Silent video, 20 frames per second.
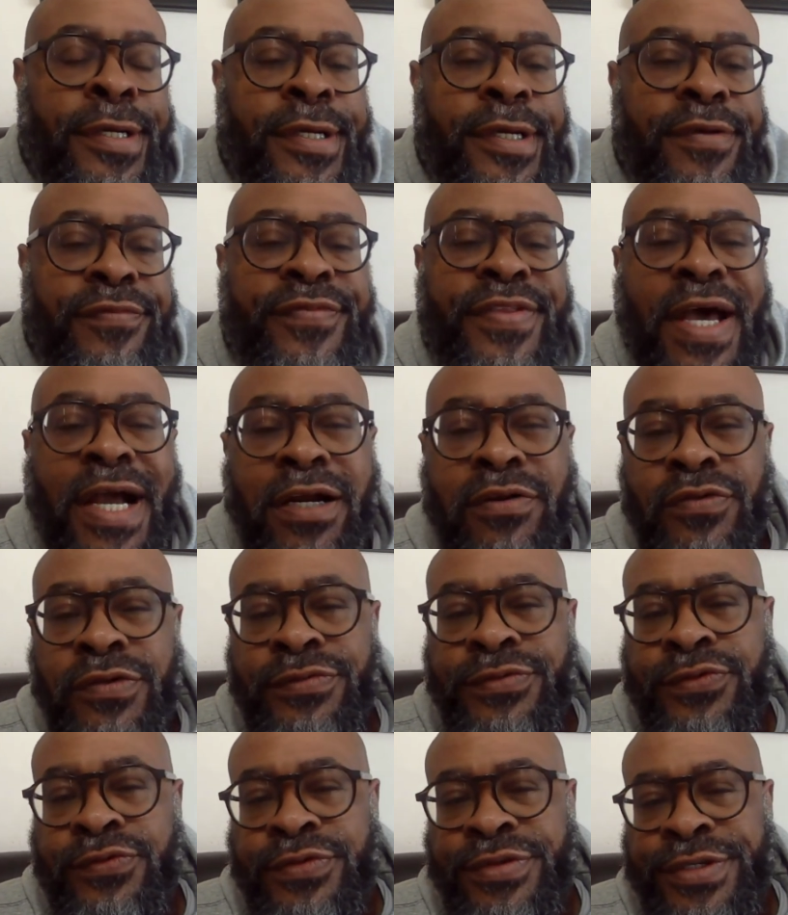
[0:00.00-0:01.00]
if Doc
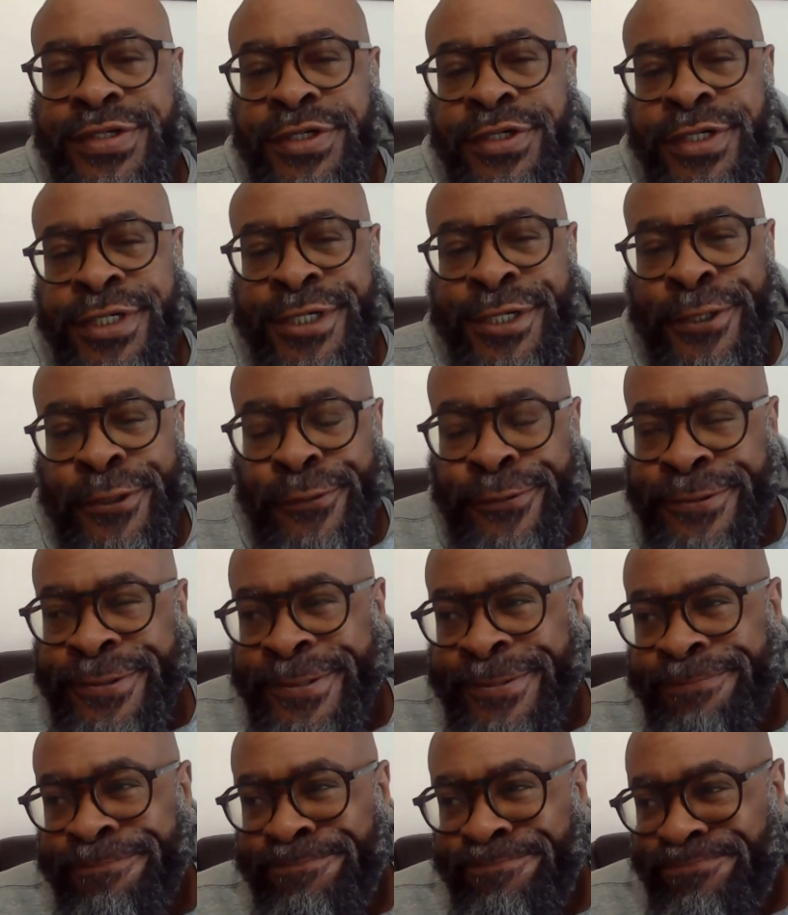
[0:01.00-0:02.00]
Rivers was still the
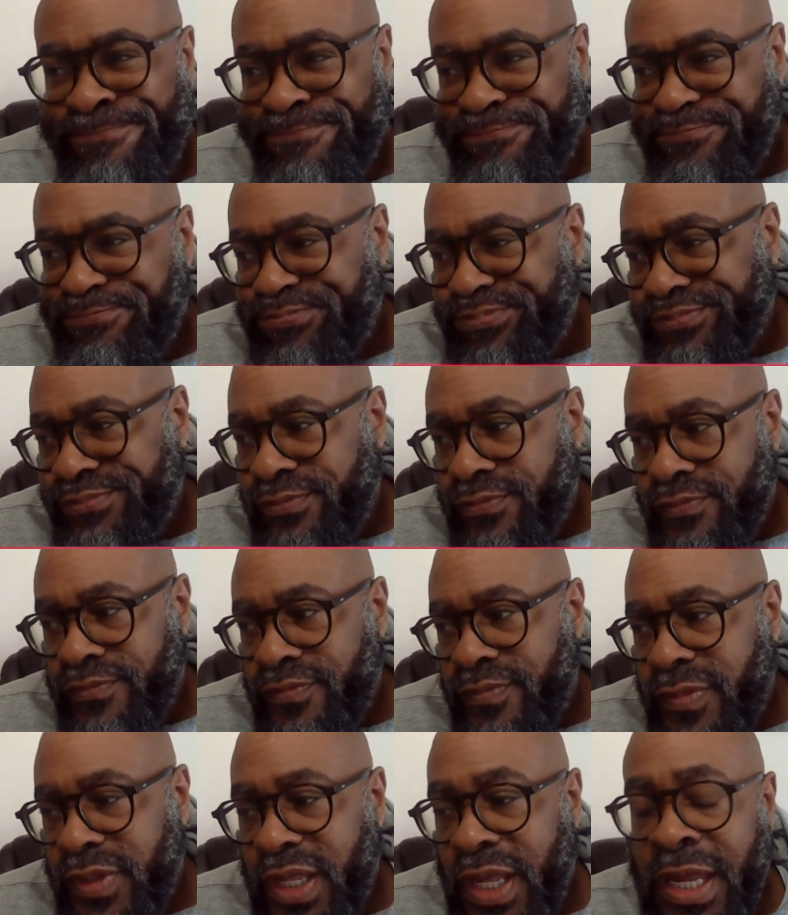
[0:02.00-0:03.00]
coach
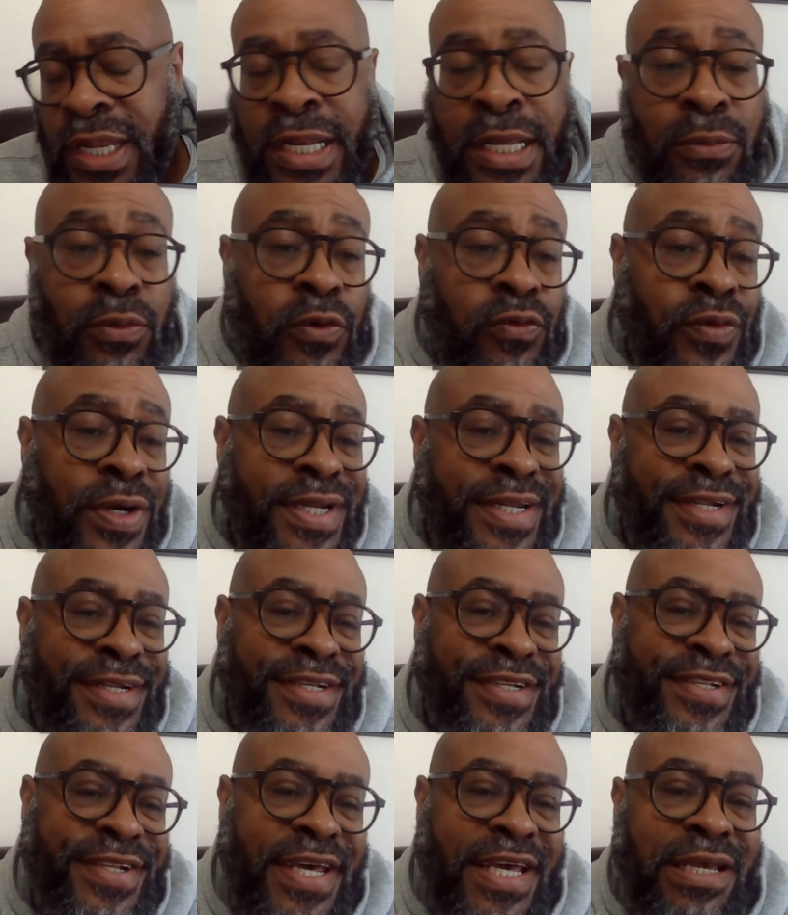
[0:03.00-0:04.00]
and they were running
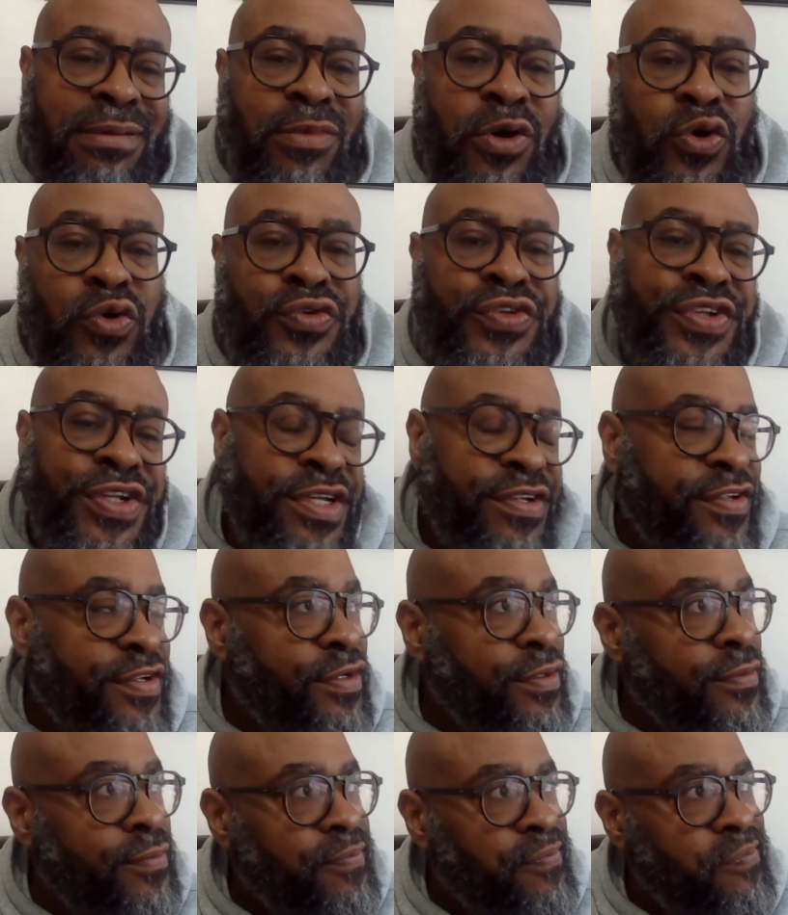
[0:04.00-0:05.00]
the same old
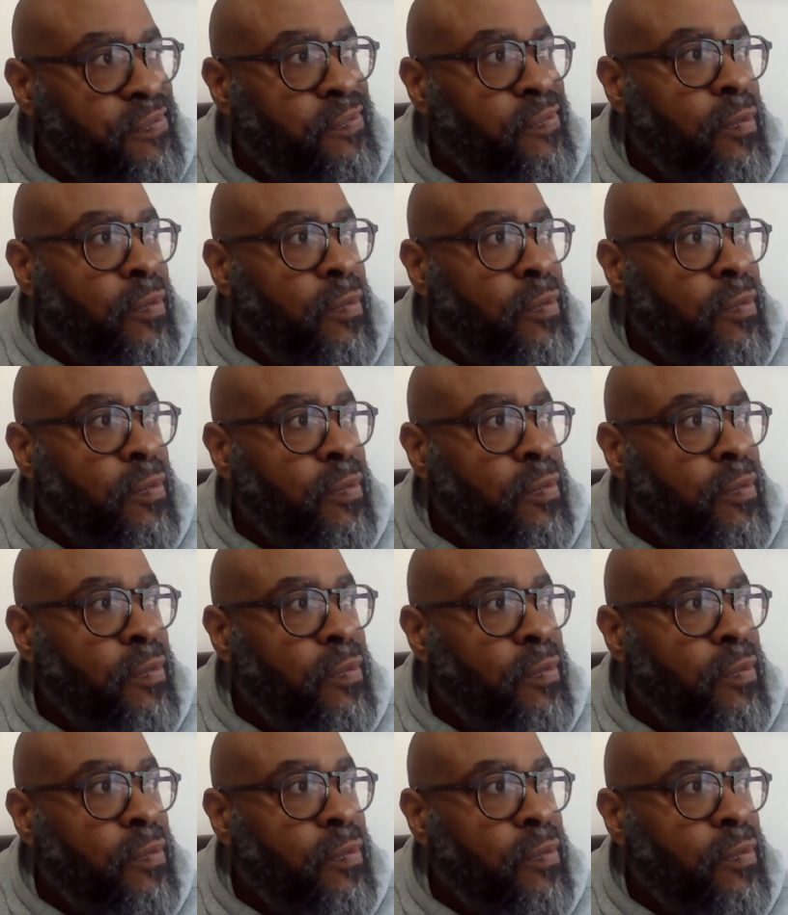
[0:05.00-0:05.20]
system,